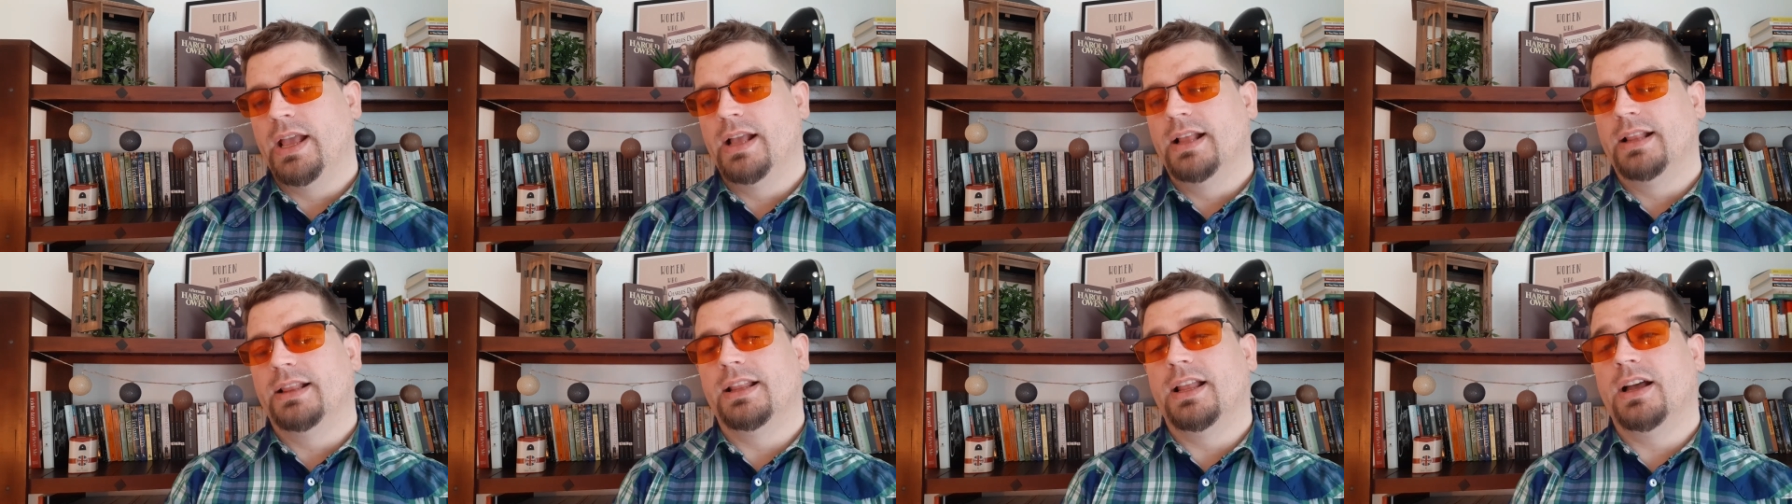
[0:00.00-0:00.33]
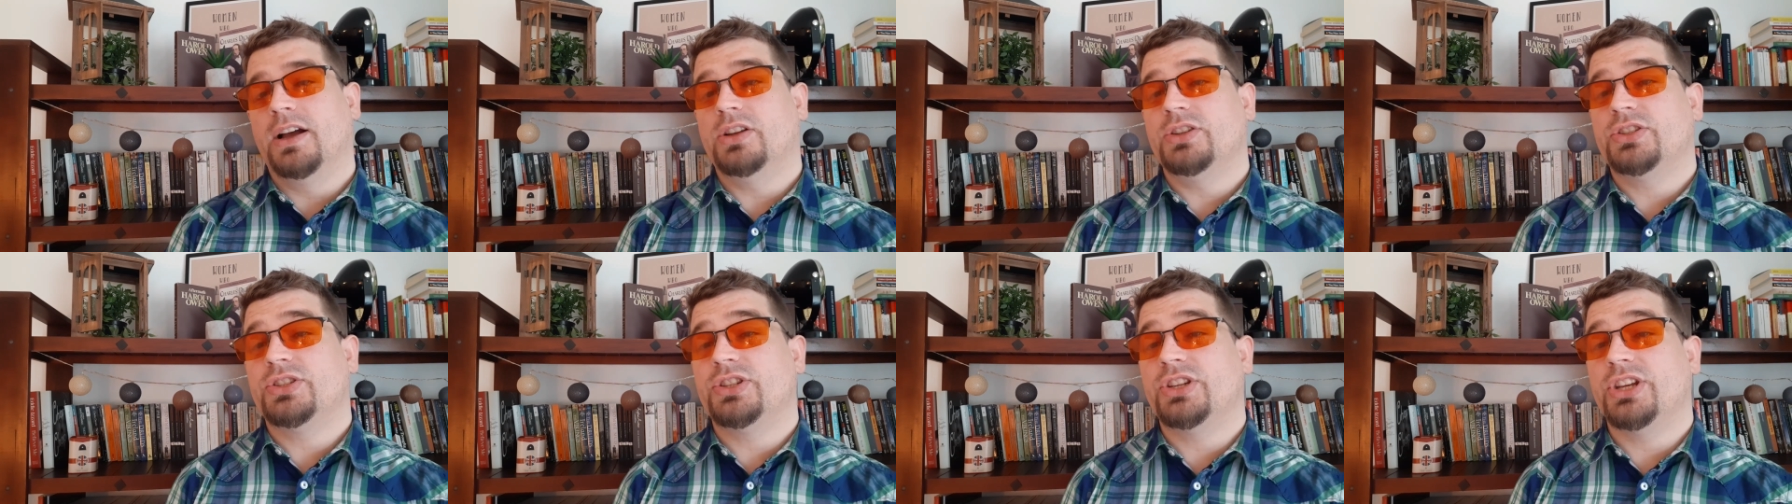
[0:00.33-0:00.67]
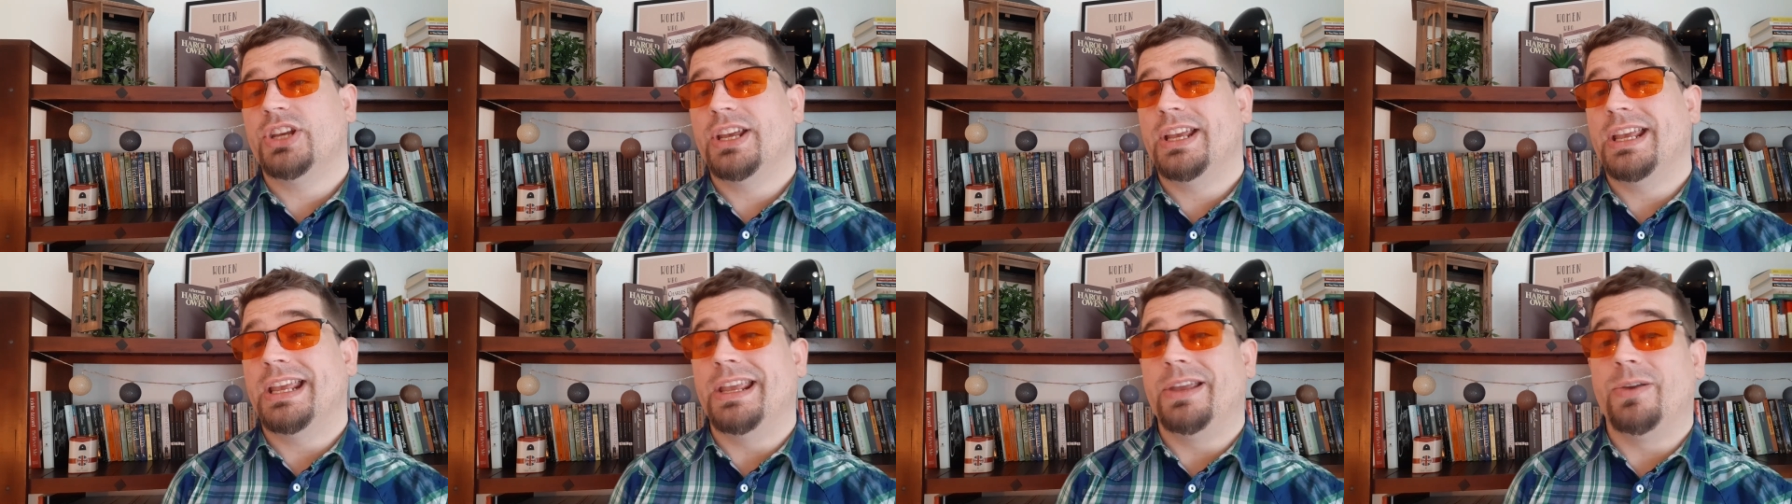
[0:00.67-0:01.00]
Last
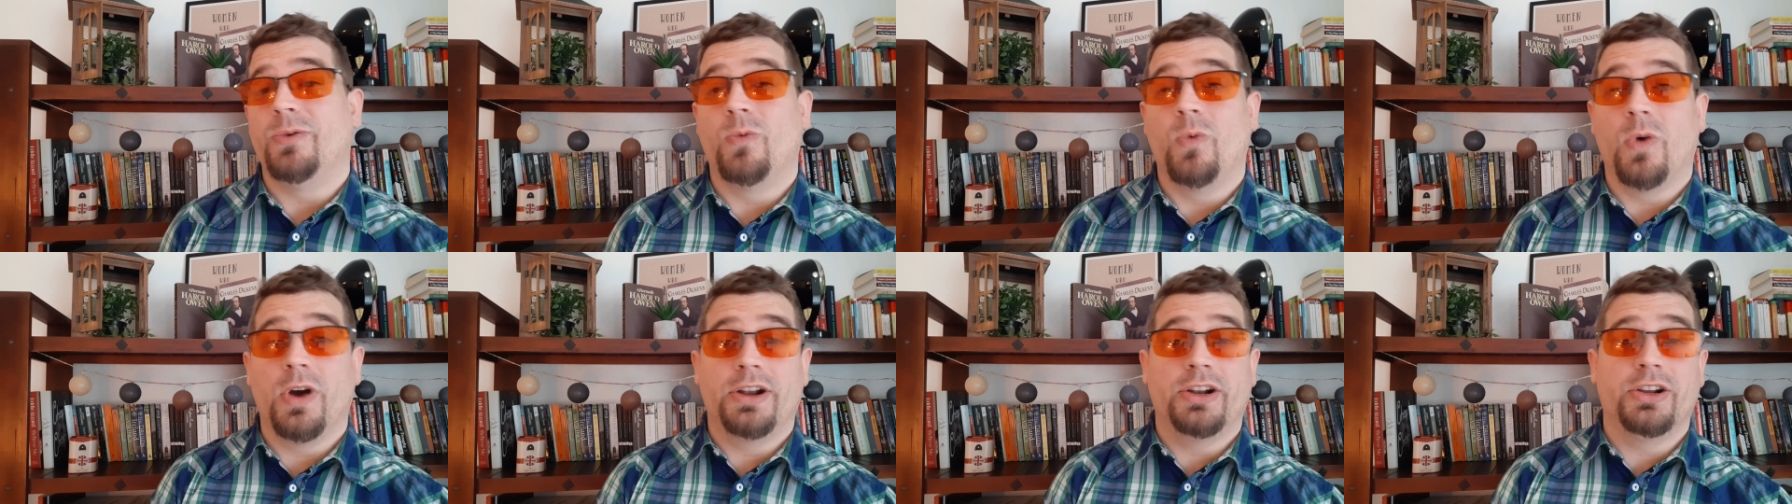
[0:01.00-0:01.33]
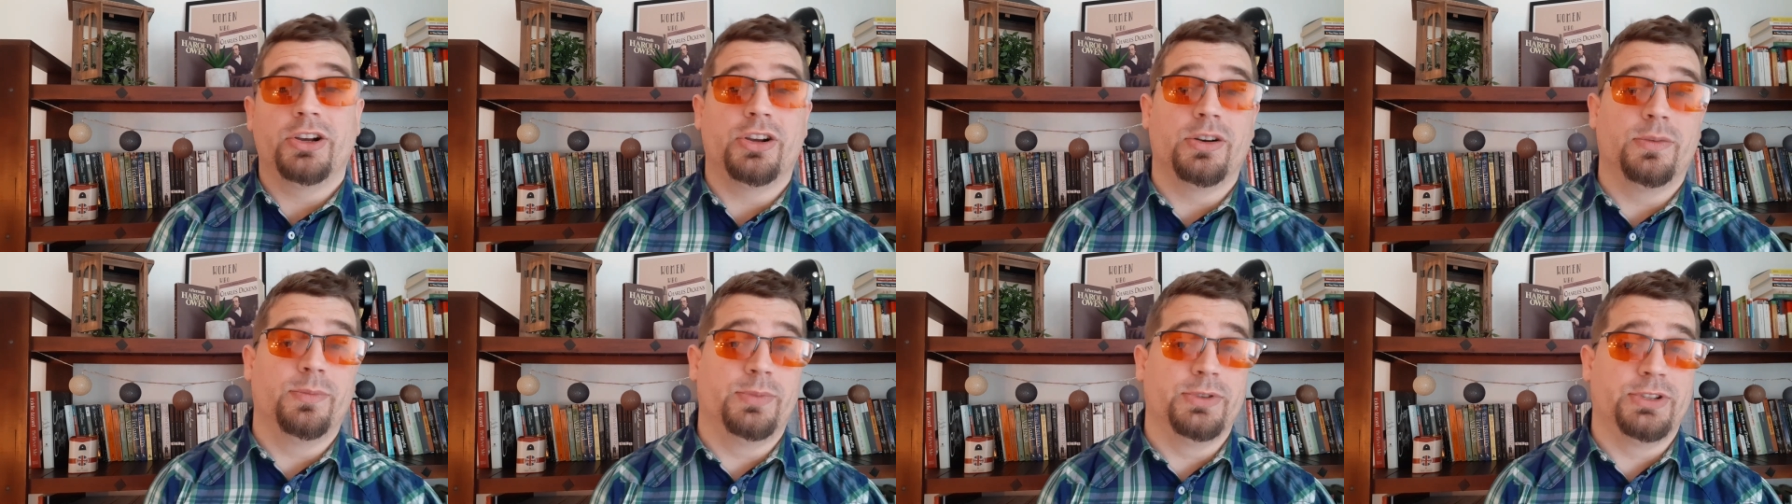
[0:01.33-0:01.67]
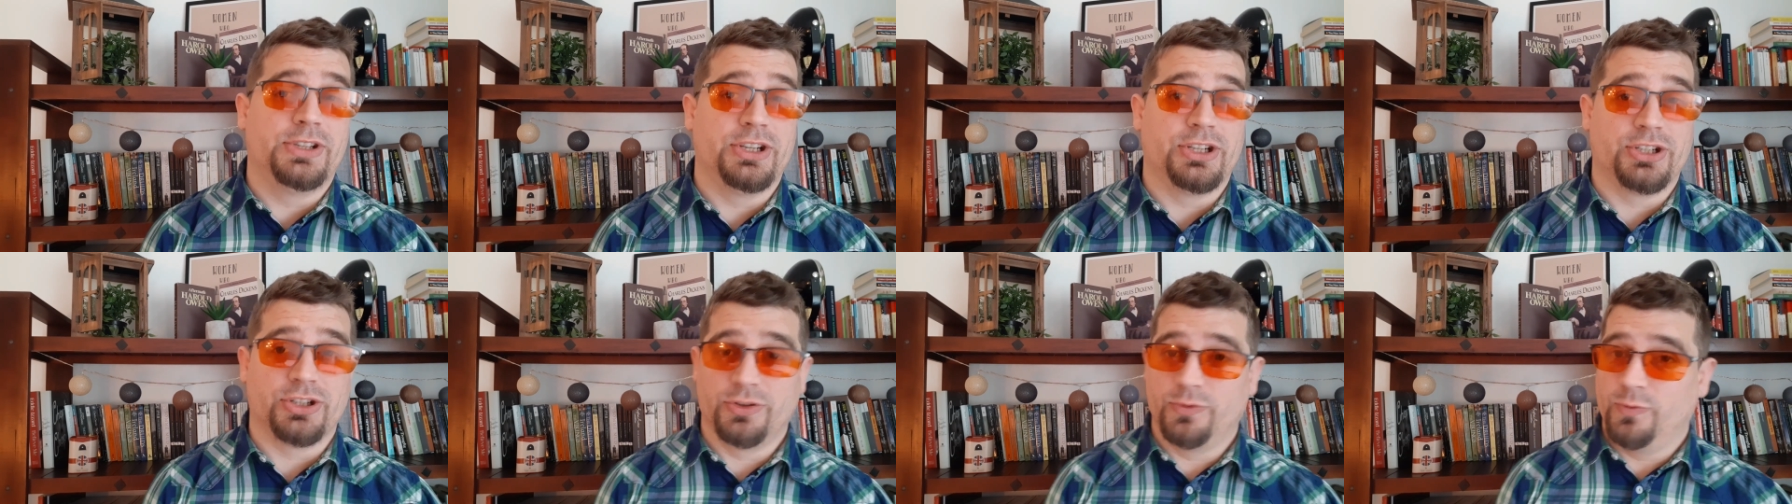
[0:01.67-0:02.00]
year he won a
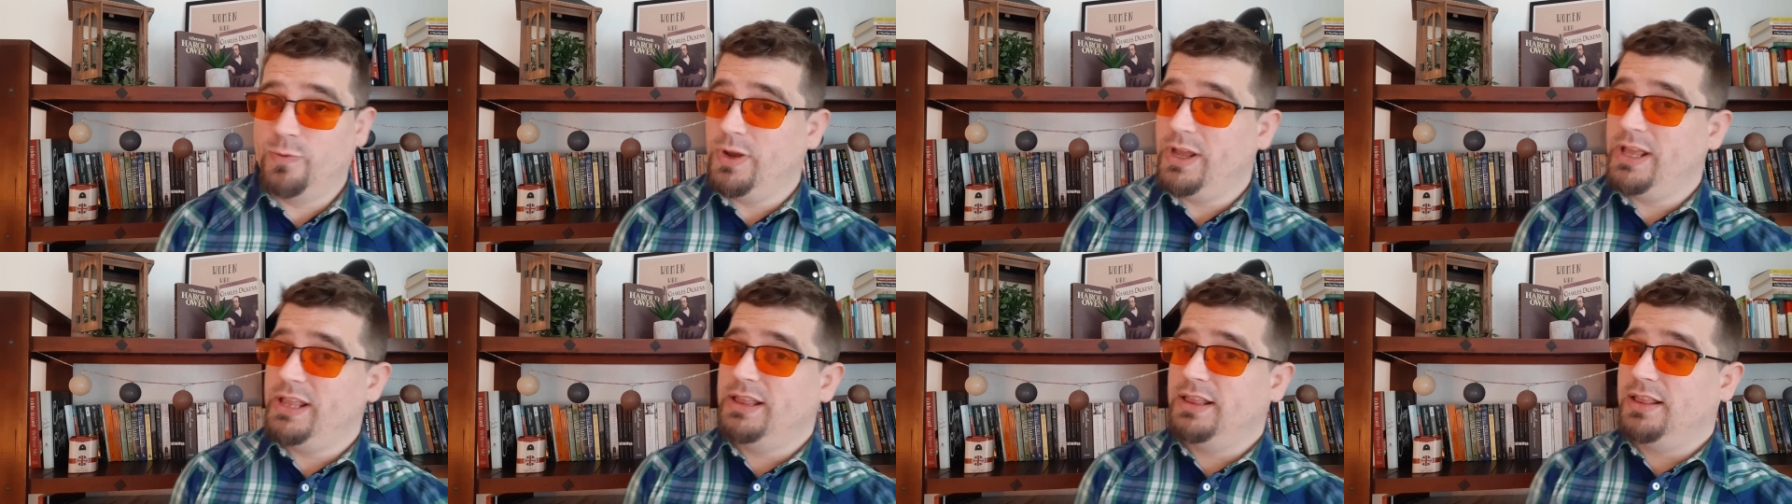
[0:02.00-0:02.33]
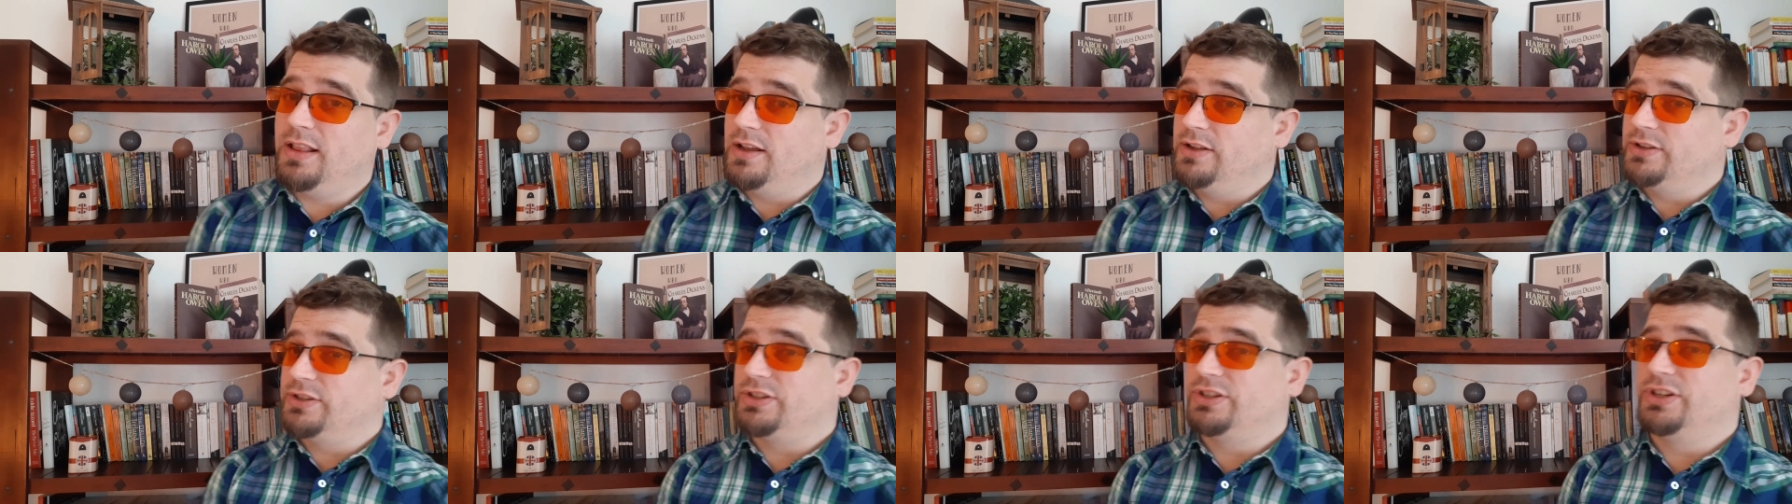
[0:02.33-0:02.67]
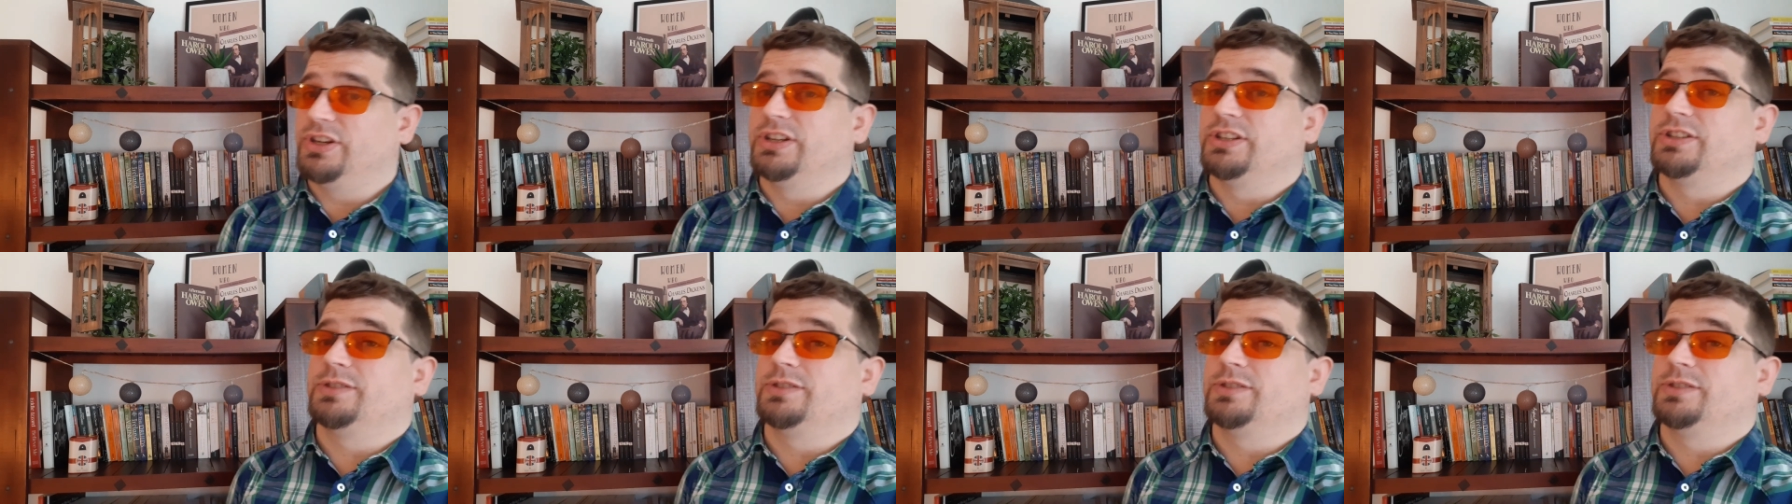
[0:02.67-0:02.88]
competition. When last year?